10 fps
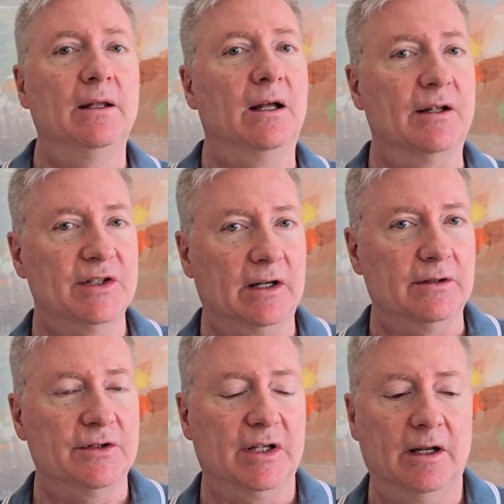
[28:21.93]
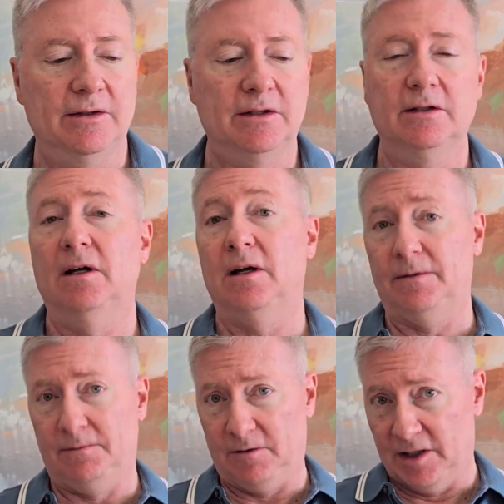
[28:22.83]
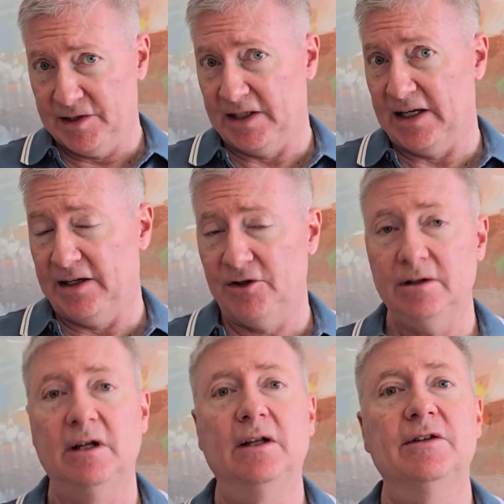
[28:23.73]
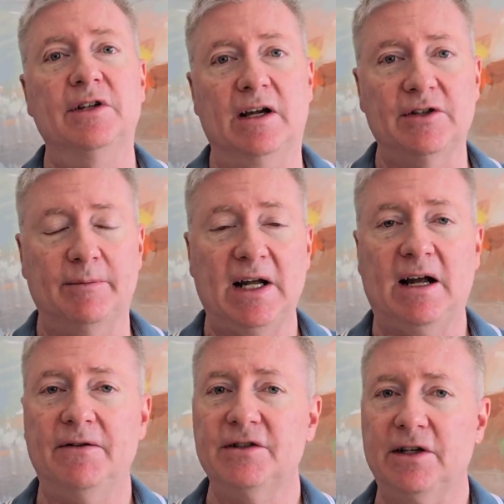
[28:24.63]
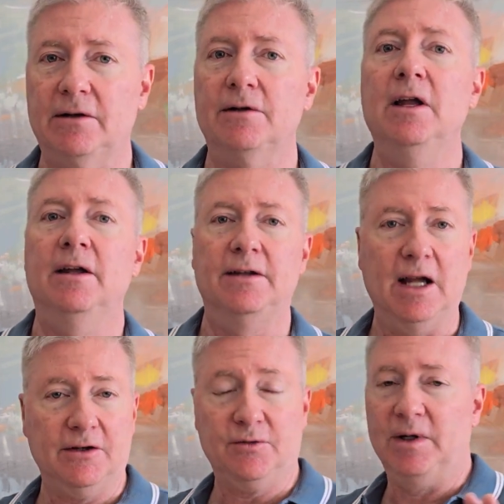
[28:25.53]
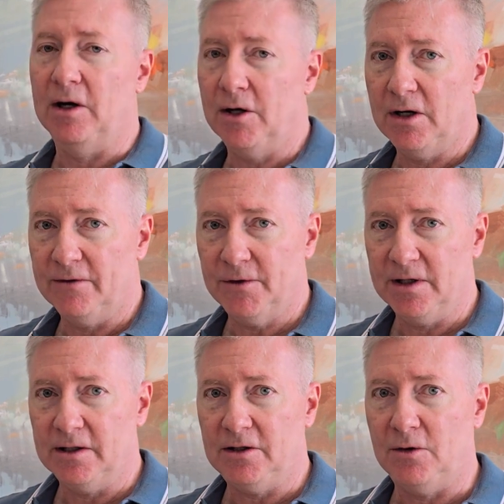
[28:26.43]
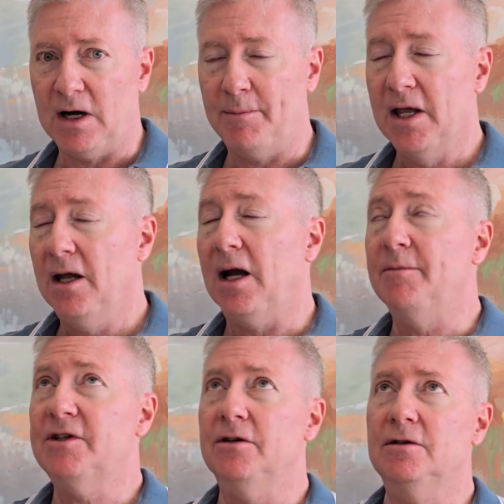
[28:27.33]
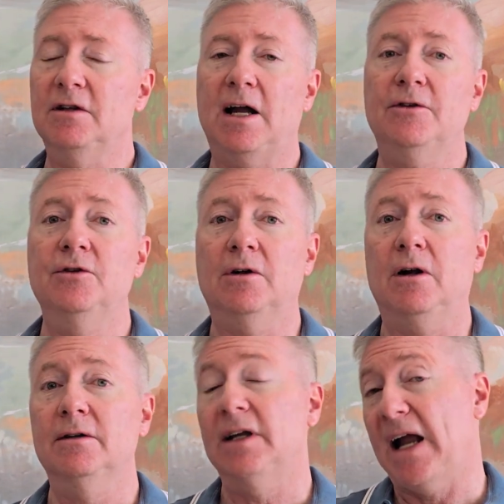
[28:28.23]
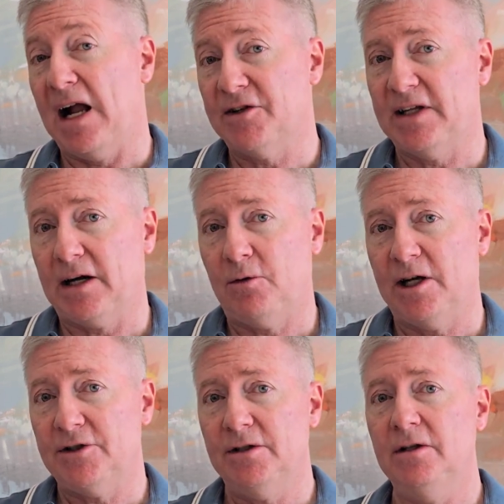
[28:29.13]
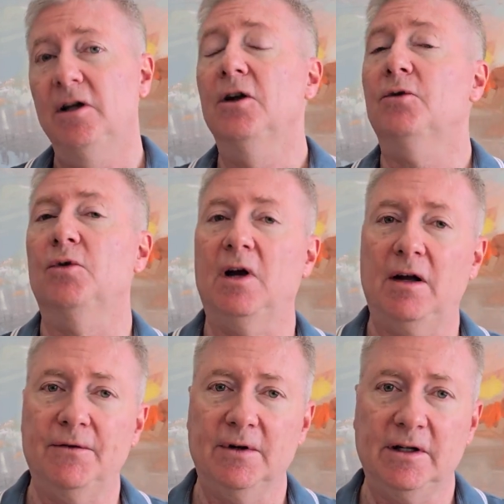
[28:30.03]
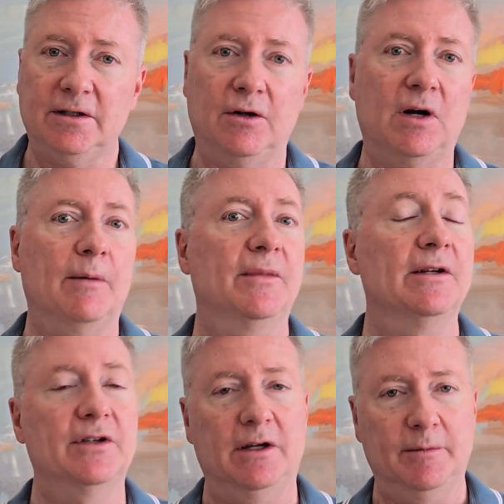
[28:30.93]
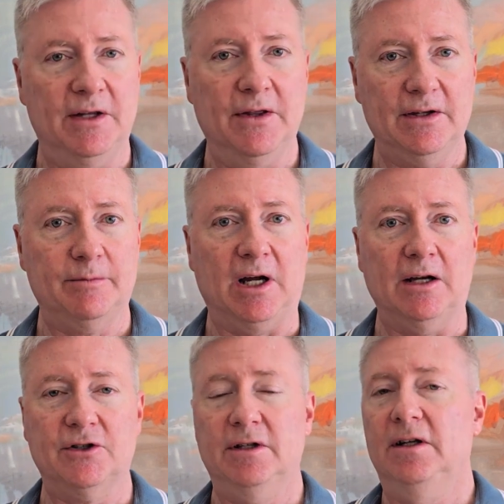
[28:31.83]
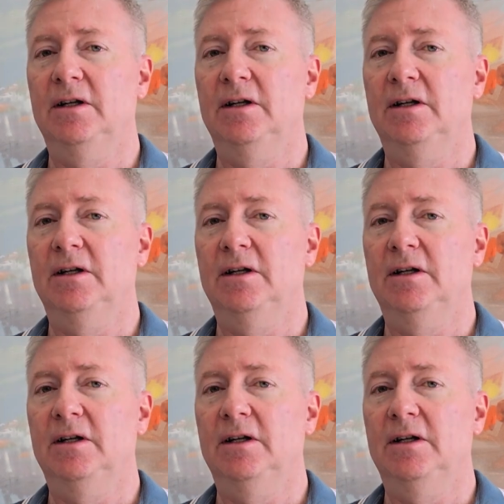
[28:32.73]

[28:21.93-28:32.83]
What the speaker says: A seller says, a listing agent says on behalf of the seller, yes, we are offering a co-op. I'm so glad you called to ask that question. We're offering a co-op. It's going to be this much.